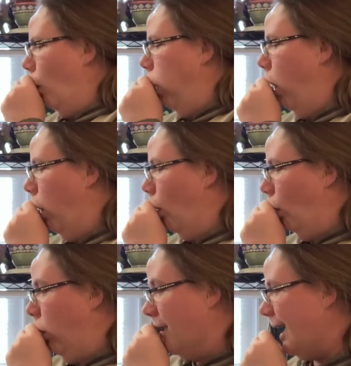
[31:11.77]

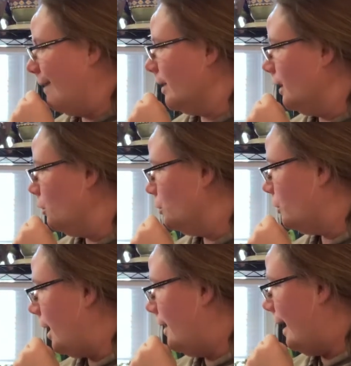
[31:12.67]
I have a little
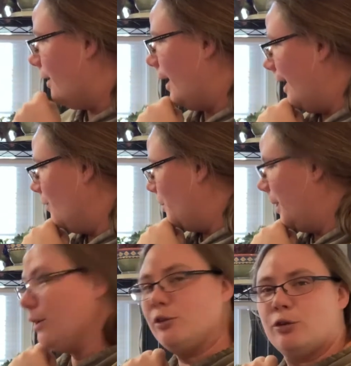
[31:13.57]
tray there. I have a
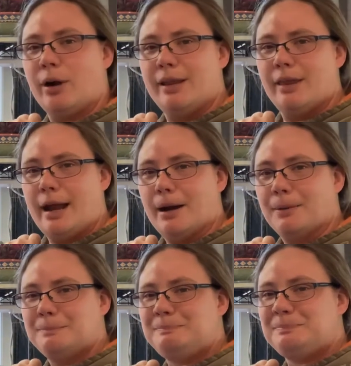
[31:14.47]
bigger tray
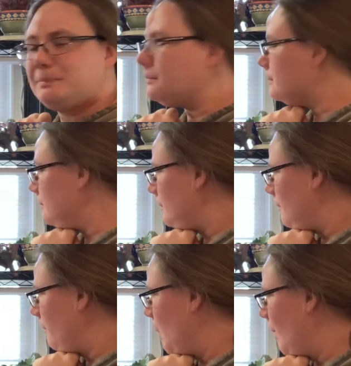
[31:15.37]
there.
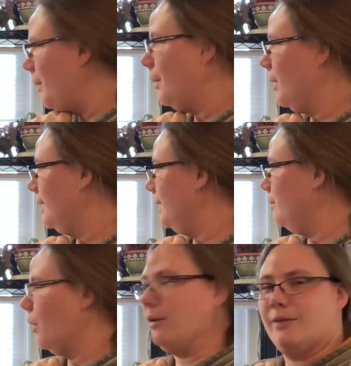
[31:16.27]
You might be able to see
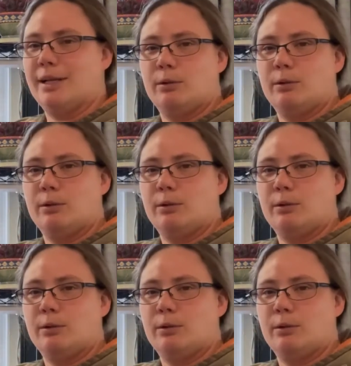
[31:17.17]
part of it.